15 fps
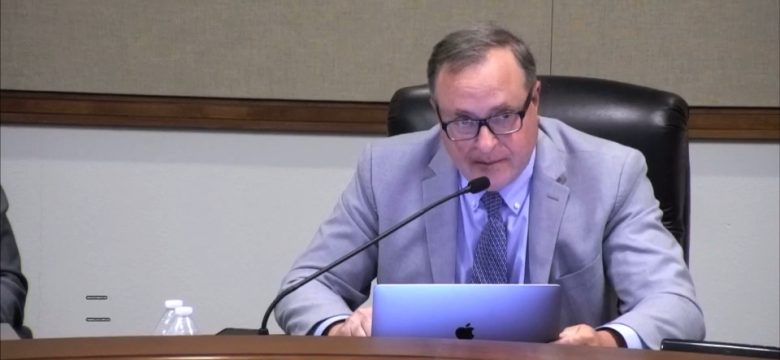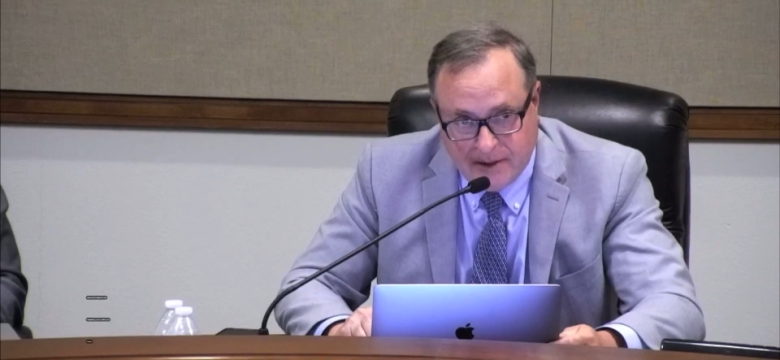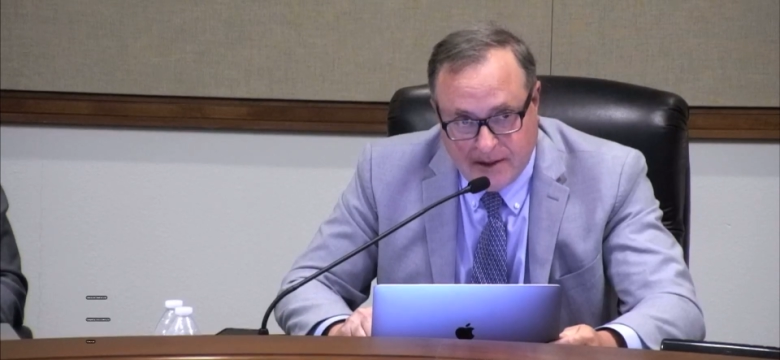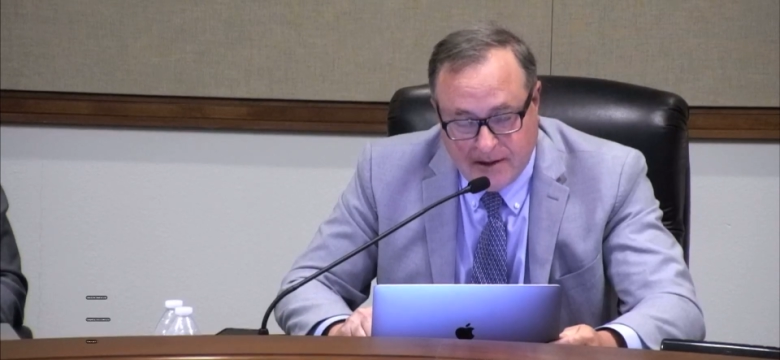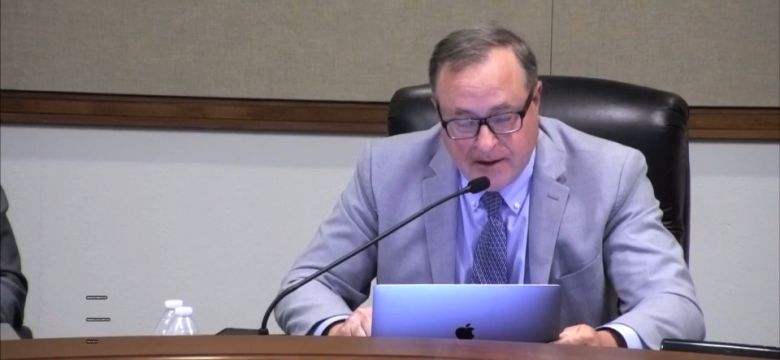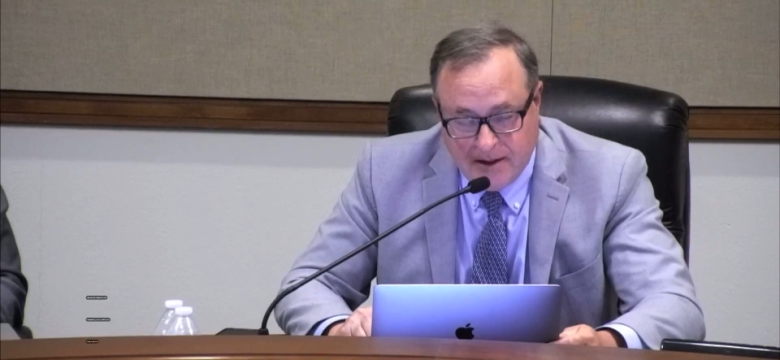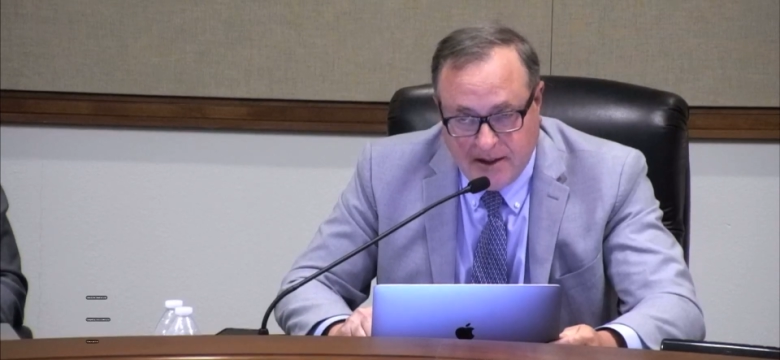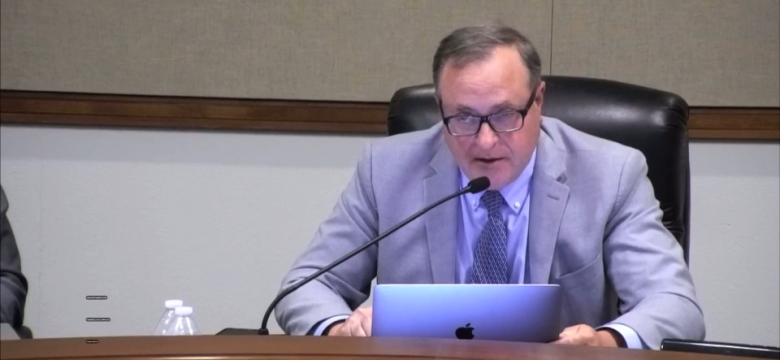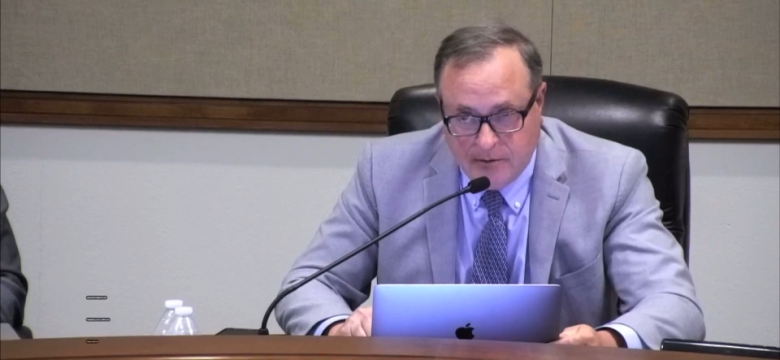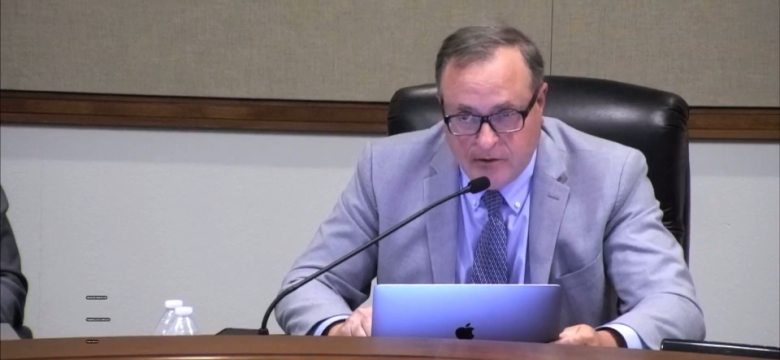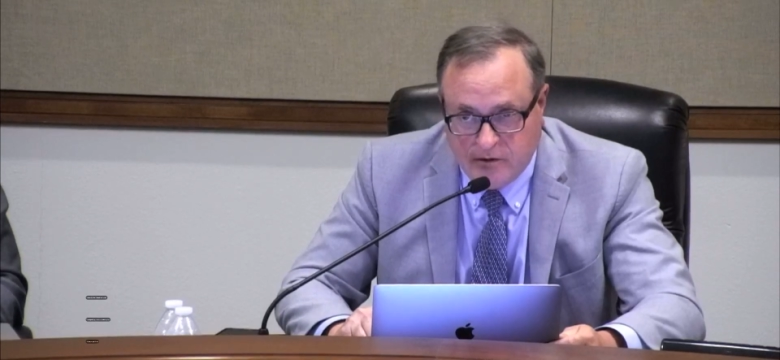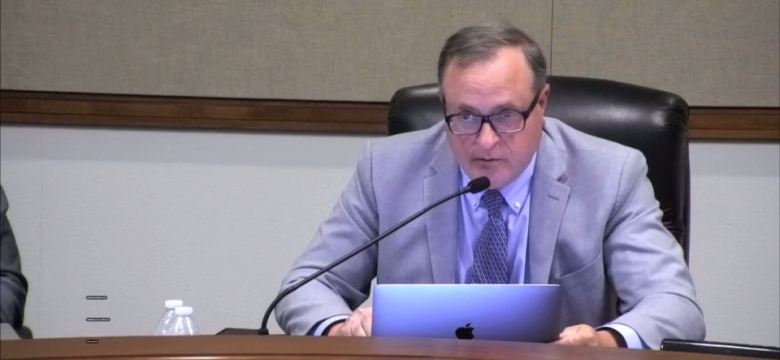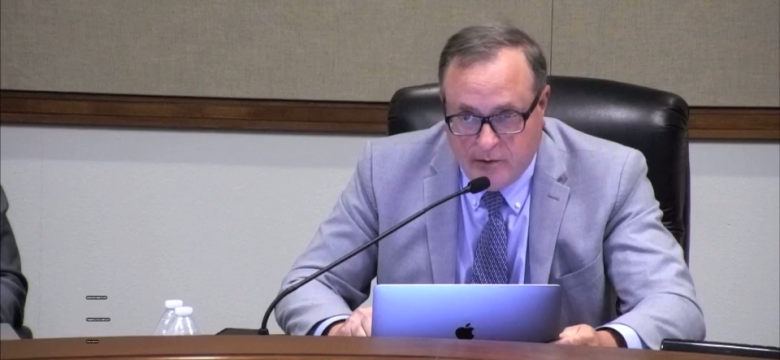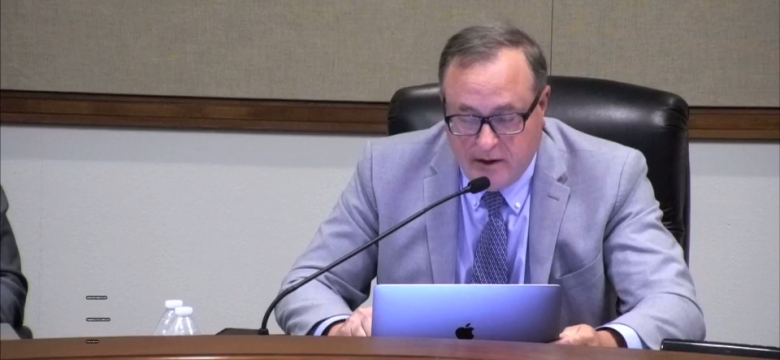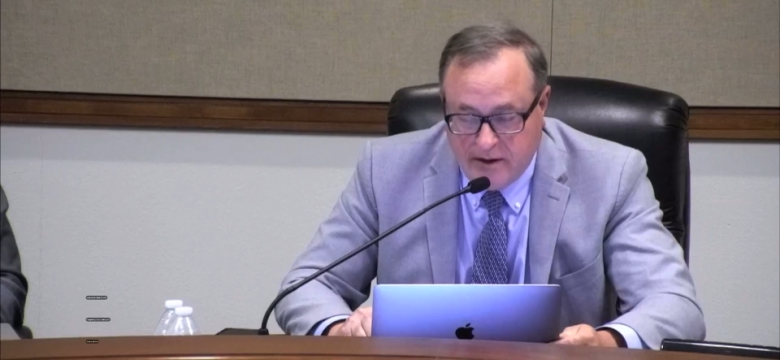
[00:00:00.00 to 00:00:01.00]
It was
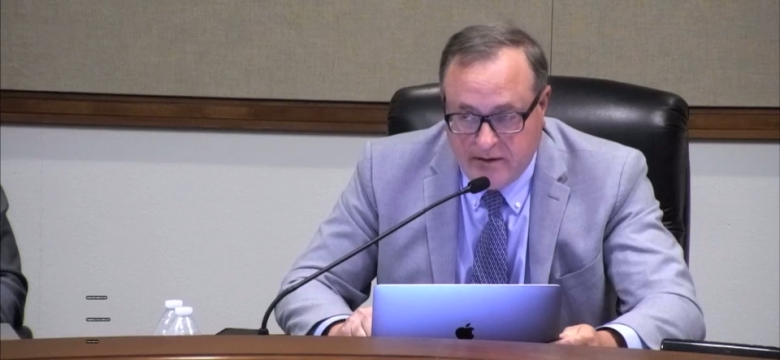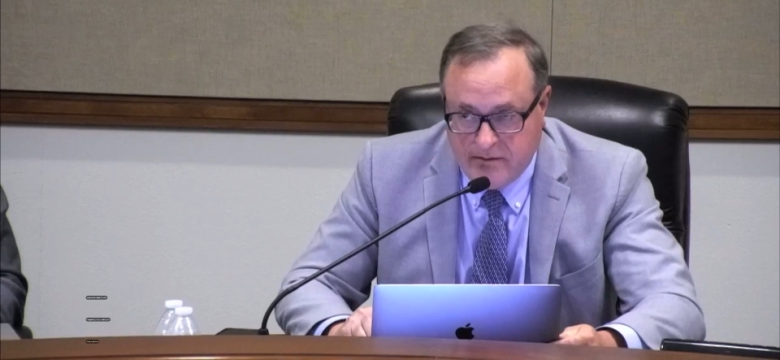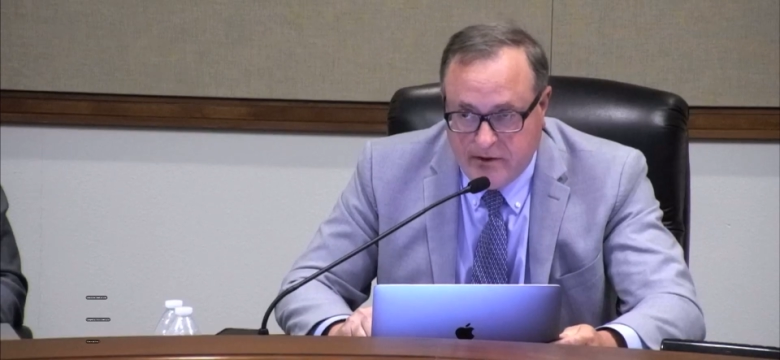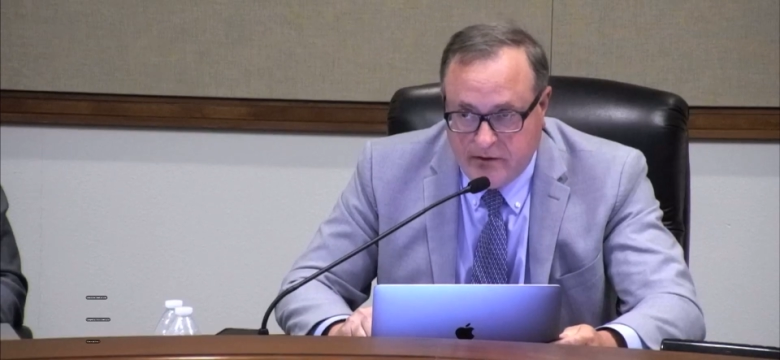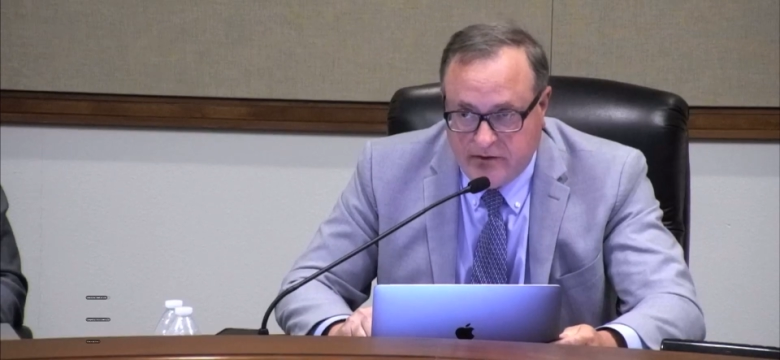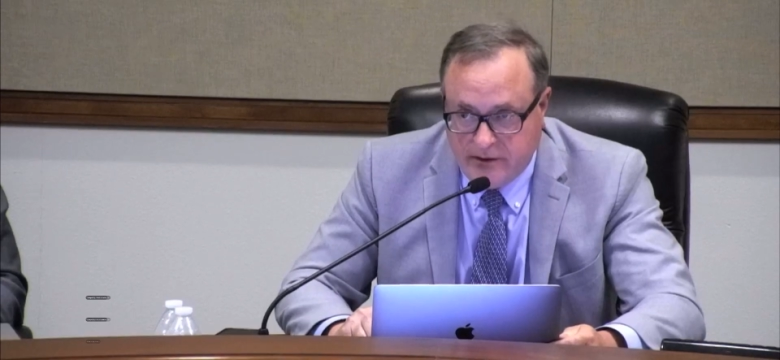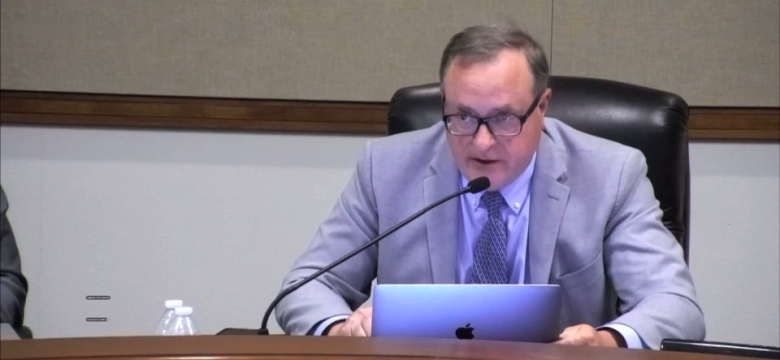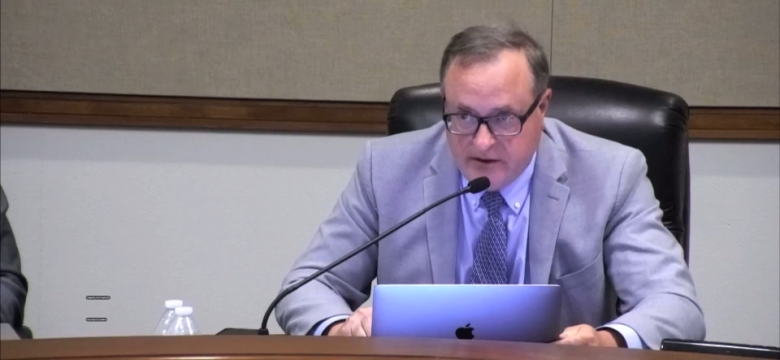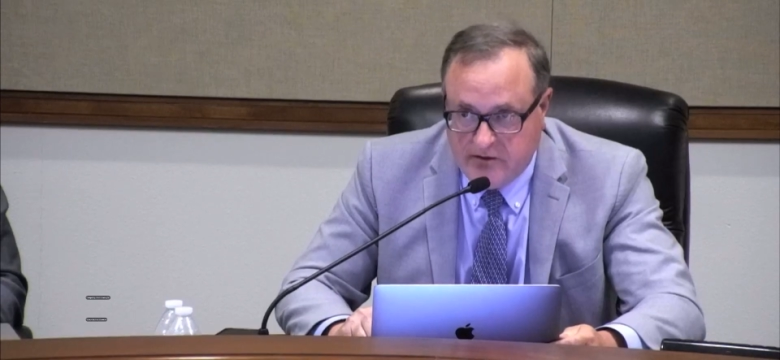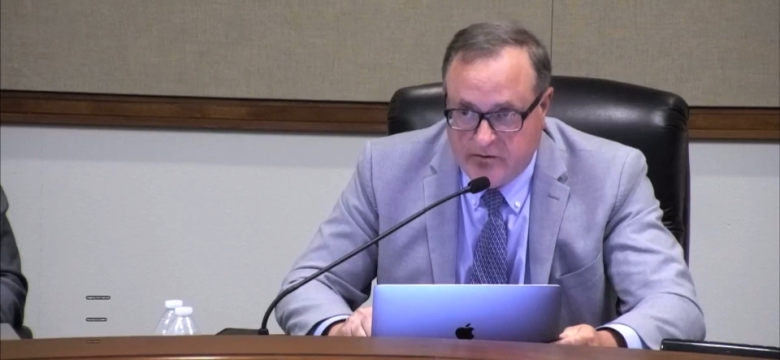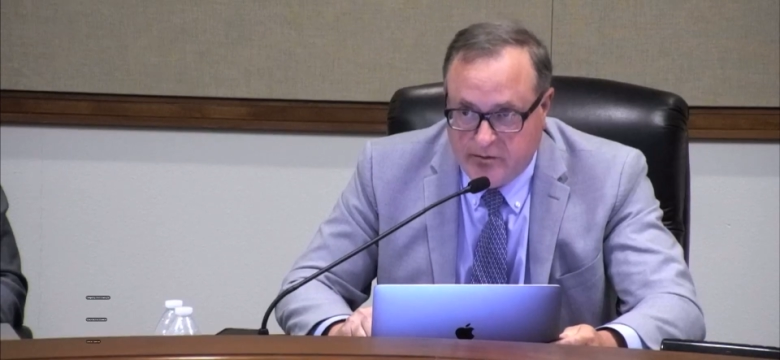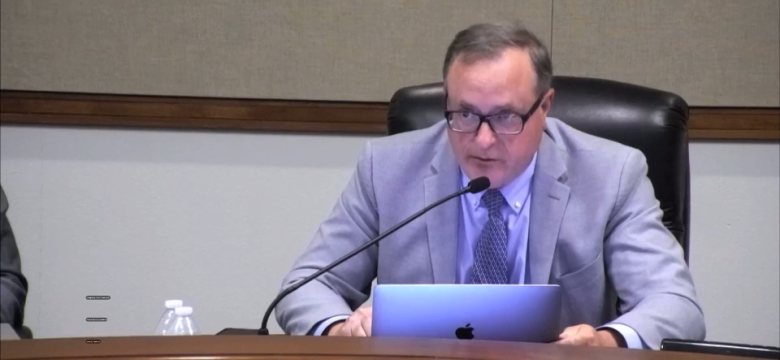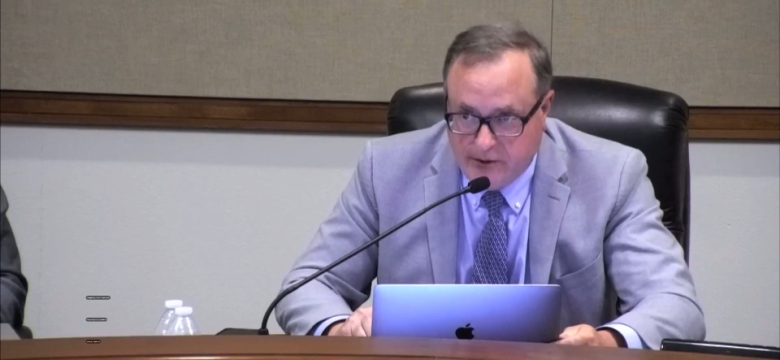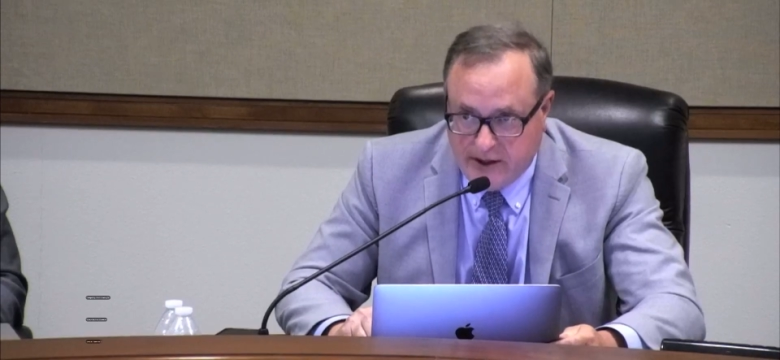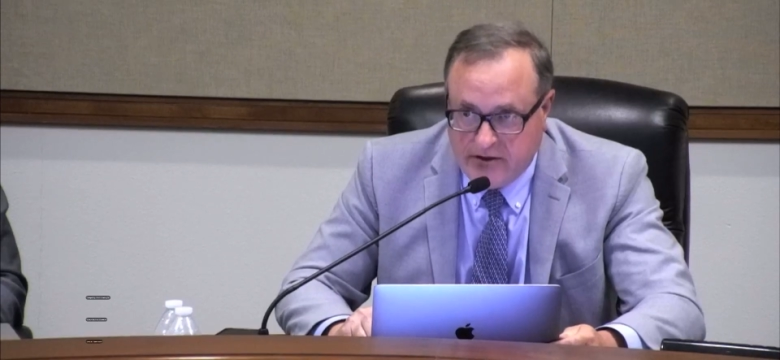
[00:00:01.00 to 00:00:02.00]
one of the most
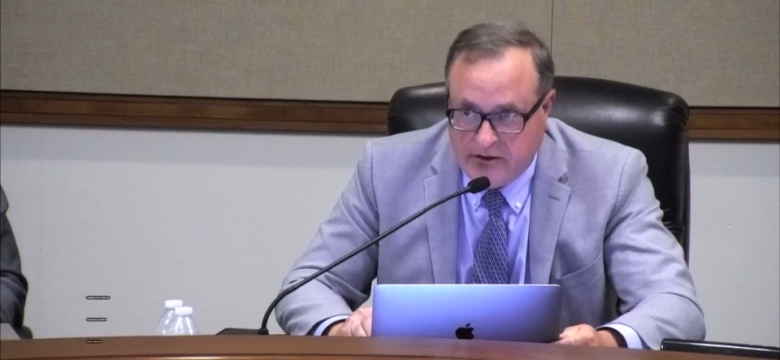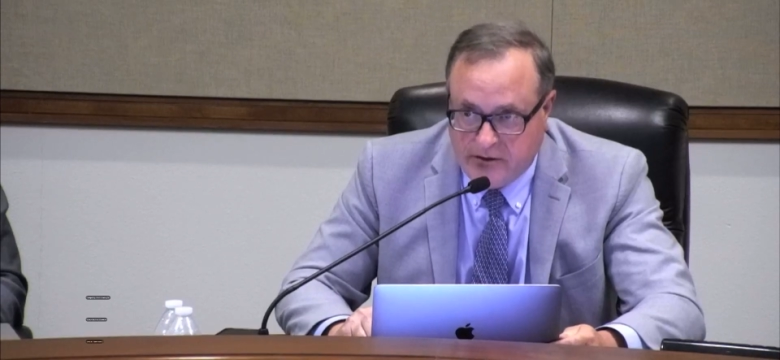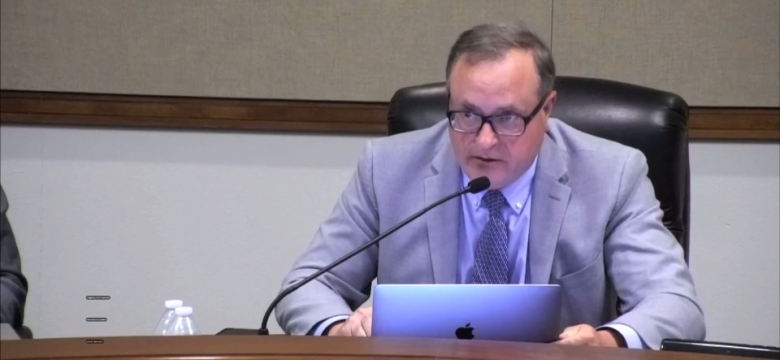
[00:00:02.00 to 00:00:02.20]
inspirational